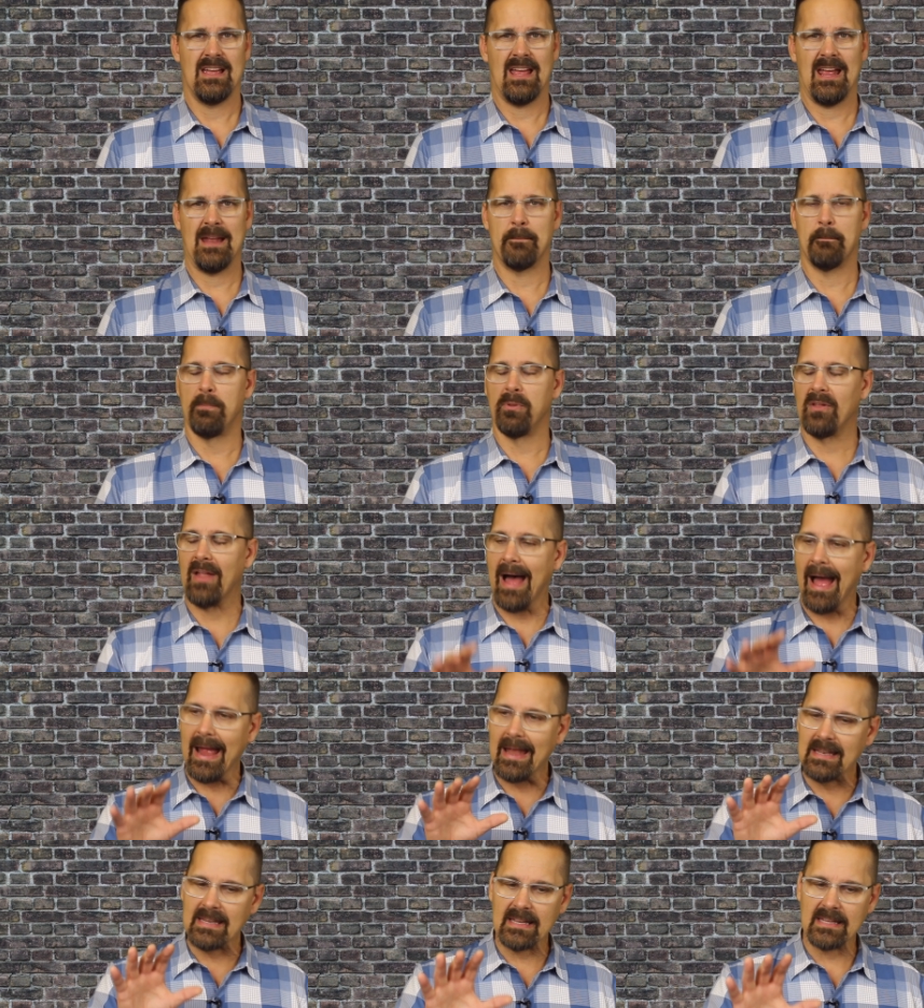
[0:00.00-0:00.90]
and
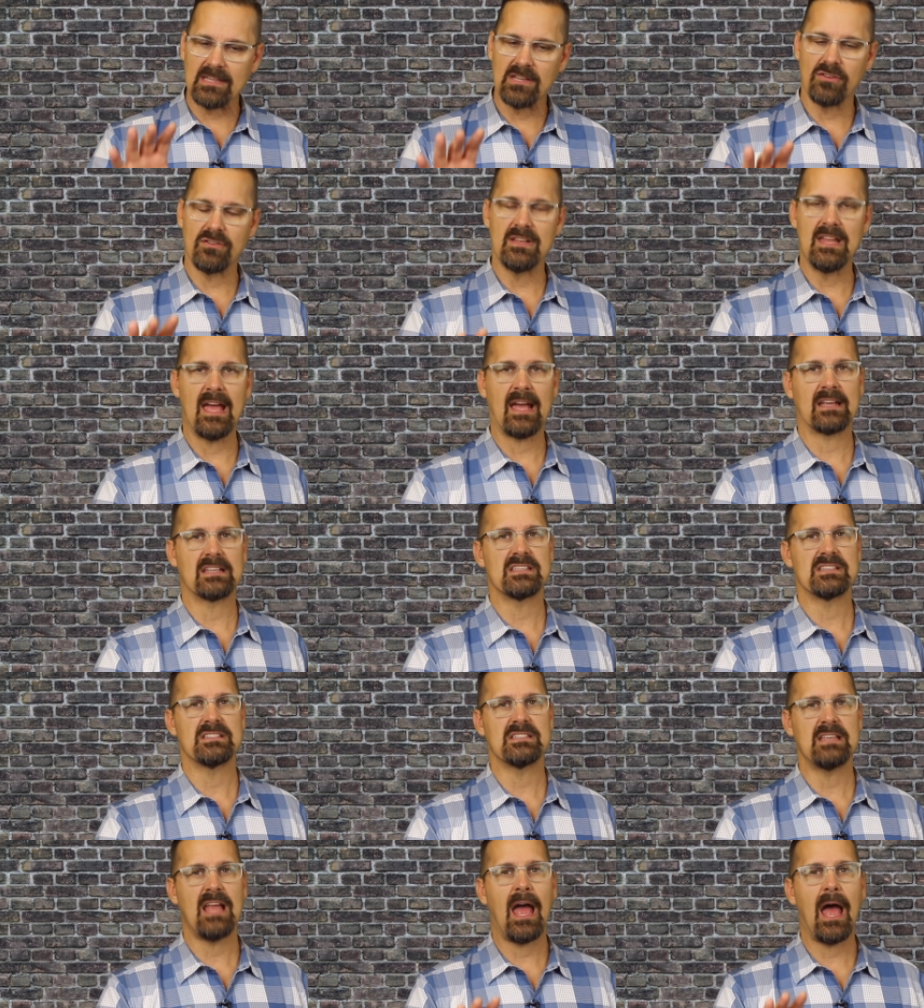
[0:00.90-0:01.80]
blinding your next
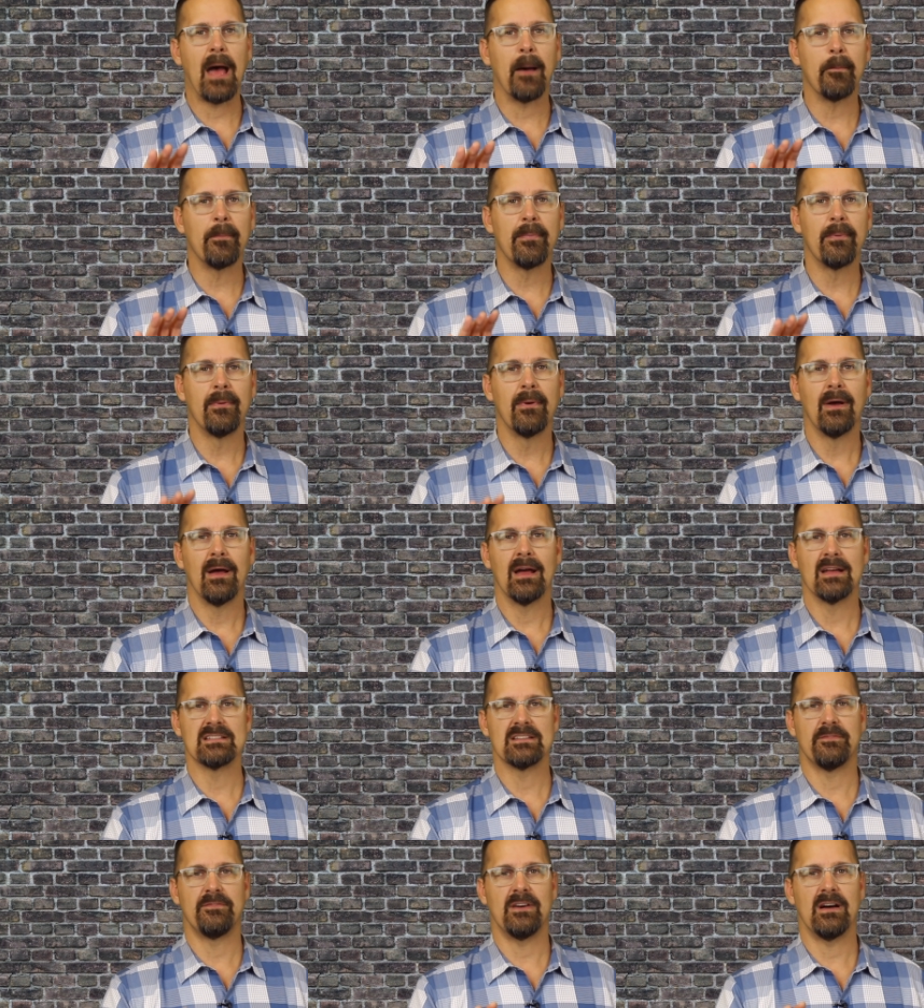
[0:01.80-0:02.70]
step
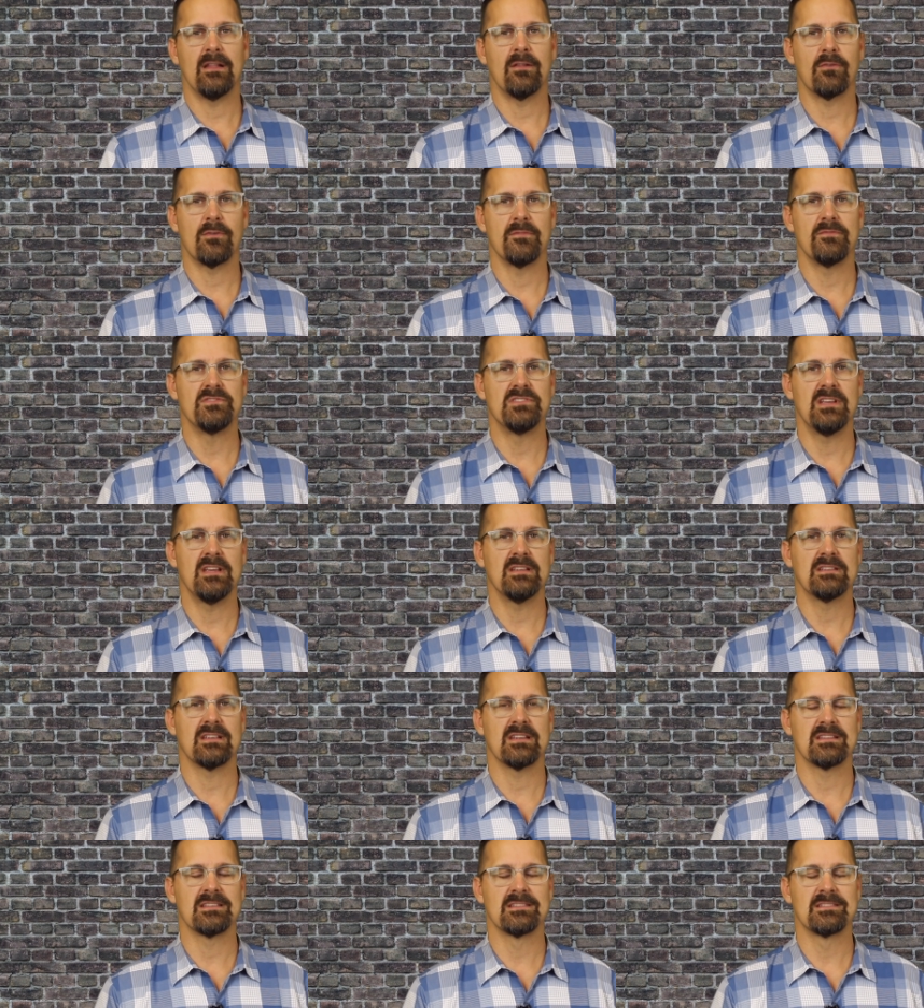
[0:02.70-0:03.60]
as a follower of
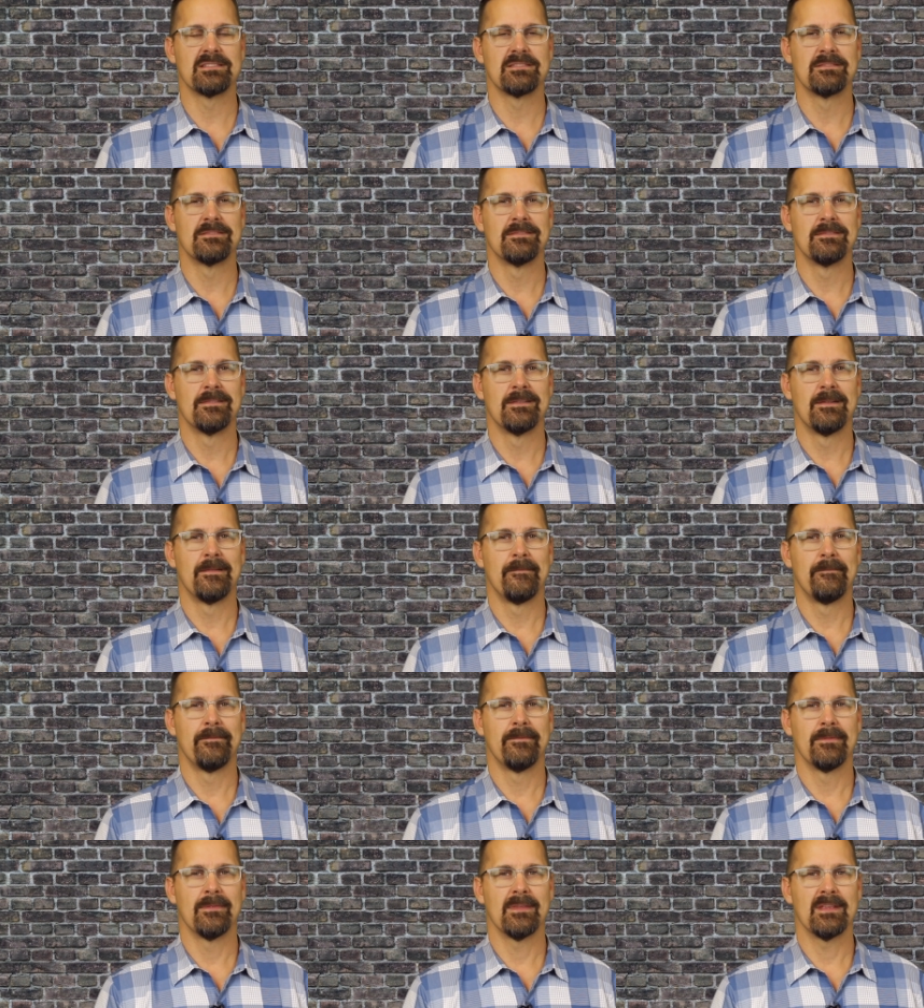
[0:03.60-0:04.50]
Jesus.
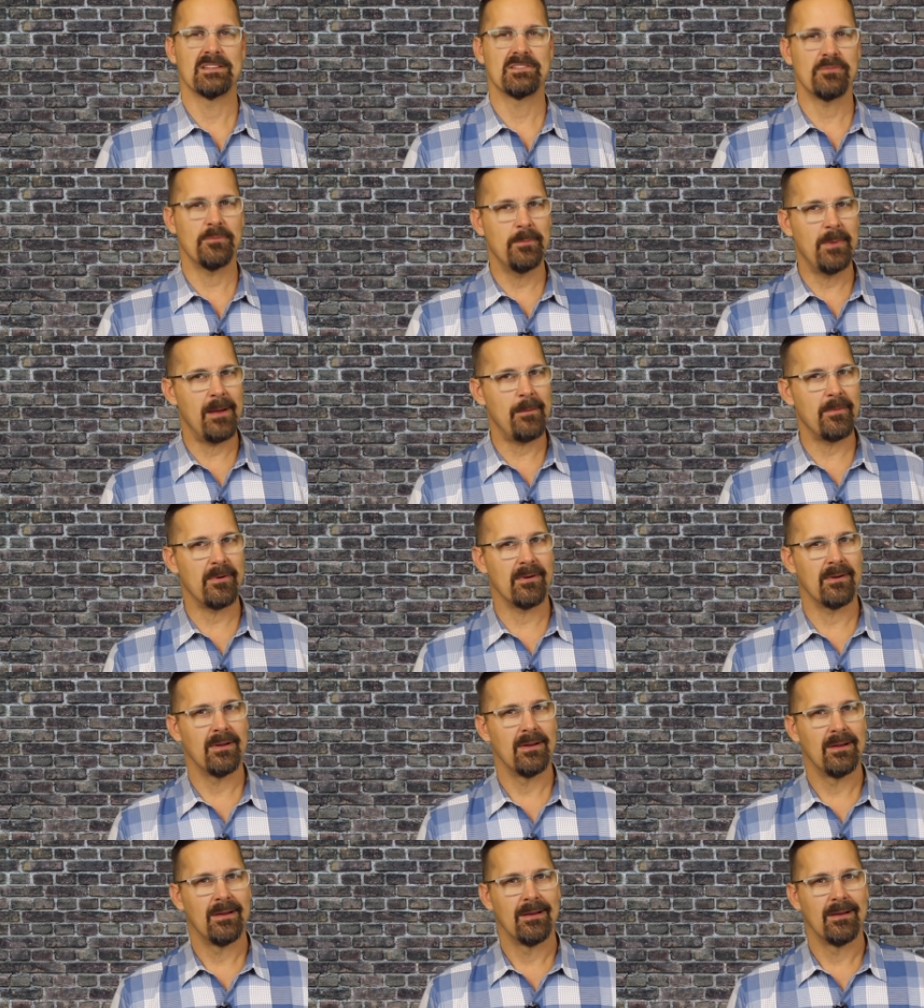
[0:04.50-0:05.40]
Let's remember,